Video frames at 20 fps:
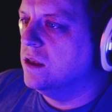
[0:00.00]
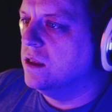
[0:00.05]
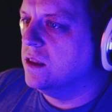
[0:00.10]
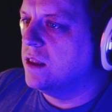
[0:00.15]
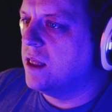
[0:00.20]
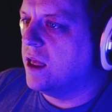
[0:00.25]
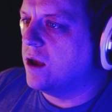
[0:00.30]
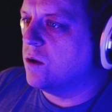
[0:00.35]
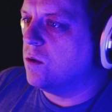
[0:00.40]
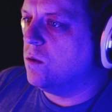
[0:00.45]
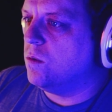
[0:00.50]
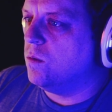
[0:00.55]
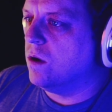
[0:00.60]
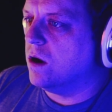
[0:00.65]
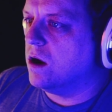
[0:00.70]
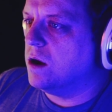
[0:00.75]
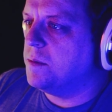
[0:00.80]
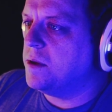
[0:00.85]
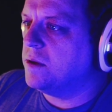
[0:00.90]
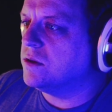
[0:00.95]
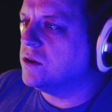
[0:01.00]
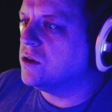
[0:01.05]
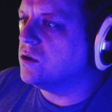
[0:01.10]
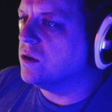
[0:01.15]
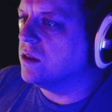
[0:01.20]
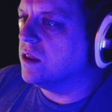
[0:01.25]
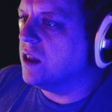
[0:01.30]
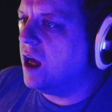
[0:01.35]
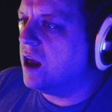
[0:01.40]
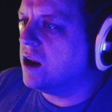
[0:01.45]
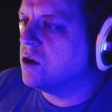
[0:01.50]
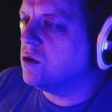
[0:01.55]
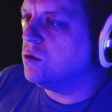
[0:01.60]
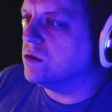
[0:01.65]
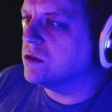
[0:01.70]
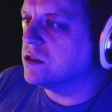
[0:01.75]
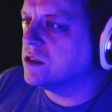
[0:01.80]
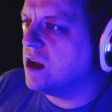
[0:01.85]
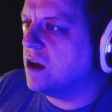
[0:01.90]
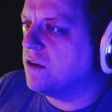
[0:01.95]
like we're gonna be able to do a lot of
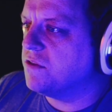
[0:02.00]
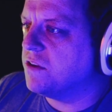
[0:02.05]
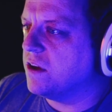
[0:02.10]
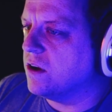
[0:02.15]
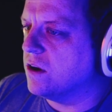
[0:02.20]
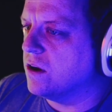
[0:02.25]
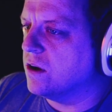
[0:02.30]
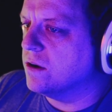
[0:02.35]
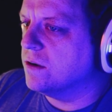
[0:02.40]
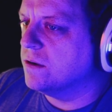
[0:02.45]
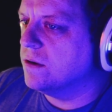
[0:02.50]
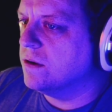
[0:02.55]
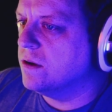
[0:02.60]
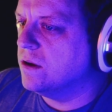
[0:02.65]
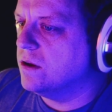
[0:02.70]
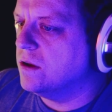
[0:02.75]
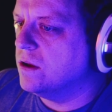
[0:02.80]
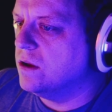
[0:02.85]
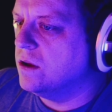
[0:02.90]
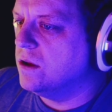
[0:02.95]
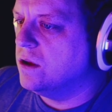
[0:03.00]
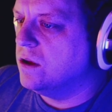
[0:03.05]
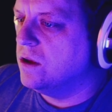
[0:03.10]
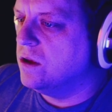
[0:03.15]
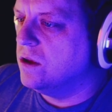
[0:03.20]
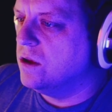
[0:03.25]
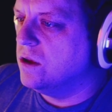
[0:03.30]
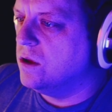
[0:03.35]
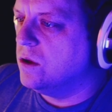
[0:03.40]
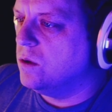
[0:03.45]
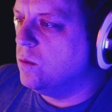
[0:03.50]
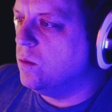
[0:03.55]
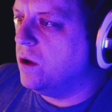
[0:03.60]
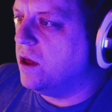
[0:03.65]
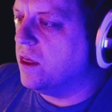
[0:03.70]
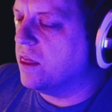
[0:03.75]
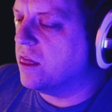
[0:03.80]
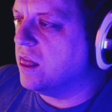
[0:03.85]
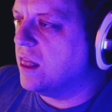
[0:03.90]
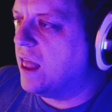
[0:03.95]
cool stuff here
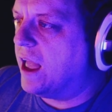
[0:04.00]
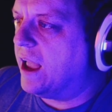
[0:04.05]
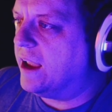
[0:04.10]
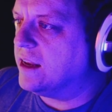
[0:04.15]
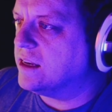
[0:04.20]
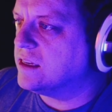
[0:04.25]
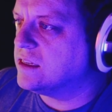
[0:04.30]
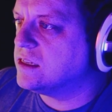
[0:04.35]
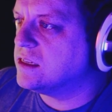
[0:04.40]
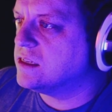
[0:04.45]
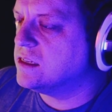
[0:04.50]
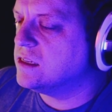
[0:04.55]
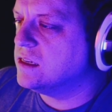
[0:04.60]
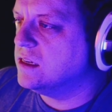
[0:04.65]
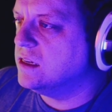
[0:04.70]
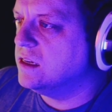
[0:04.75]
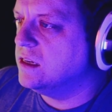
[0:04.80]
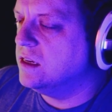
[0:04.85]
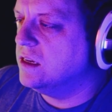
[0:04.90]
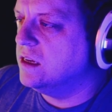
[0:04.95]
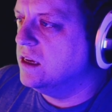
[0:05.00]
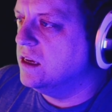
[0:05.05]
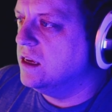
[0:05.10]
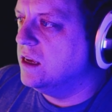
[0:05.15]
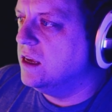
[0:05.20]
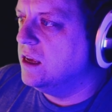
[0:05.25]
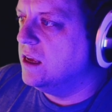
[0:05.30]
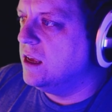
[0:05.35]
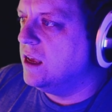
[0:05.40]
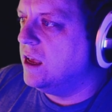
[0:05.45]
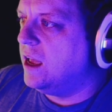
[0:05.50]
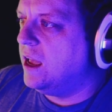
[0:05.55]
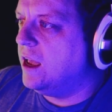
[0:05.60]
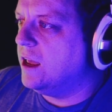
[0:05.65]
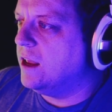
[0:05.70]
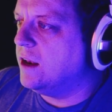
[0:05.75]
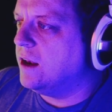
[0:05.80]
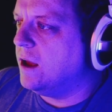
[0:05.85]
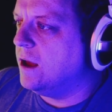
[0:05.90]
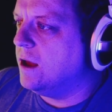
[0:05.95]
with lights.
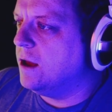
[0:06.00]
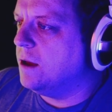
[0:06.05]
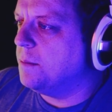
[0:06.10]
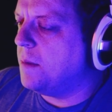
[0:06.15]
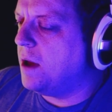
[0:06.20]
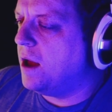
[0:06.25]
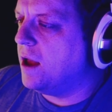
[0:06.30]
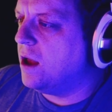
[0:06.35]
And I